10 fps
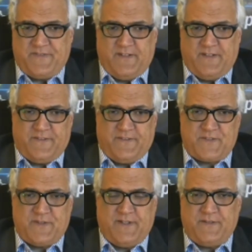very
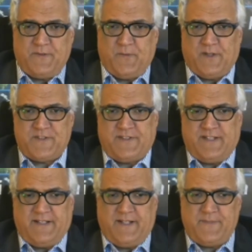frustrating to watch,
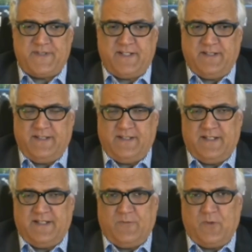and particularly in
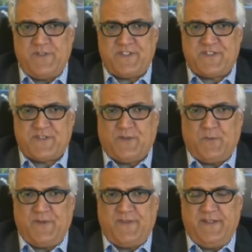light of what we just saw
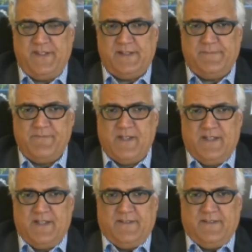with the
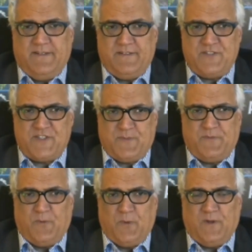just
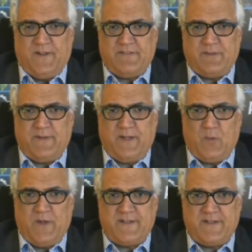before everybody
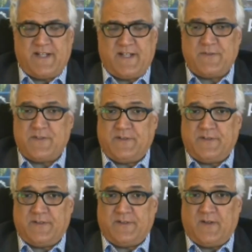went out
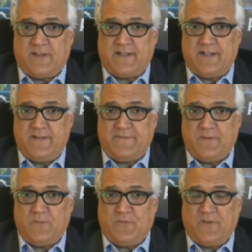on holiday
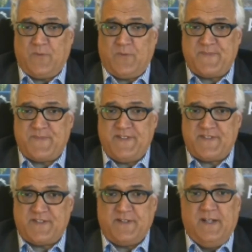from Westminster.